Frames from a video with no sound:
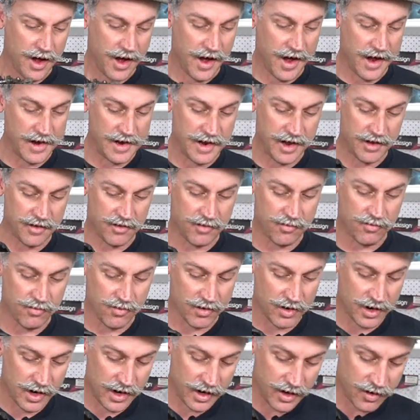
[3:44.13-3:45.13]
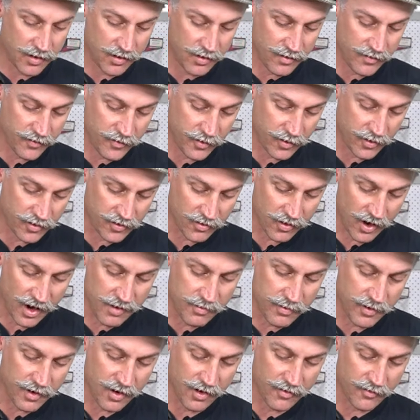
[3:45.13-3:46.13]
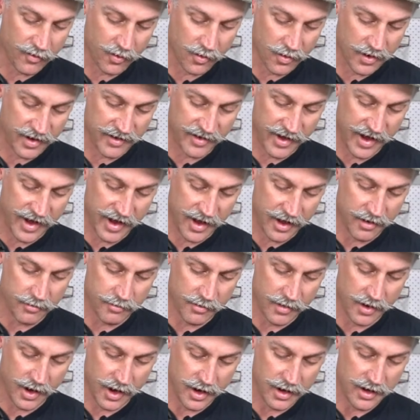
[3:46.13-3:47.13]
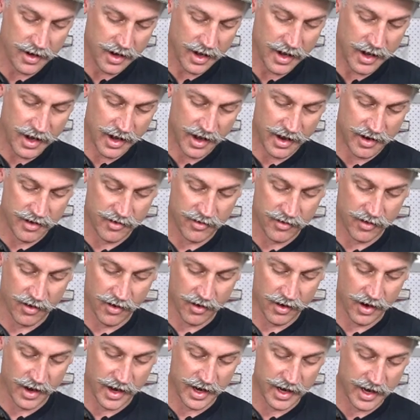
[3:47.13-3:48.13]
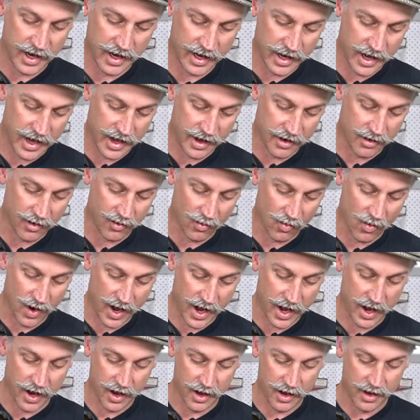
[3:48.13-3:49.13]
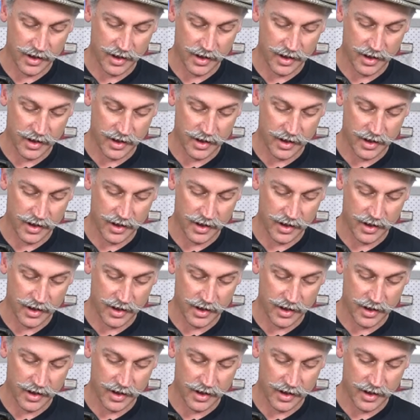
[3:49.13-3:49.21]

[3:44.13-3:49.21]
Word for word: And that's really good for scraping off all this hard mud and dirt and getting it out of the way.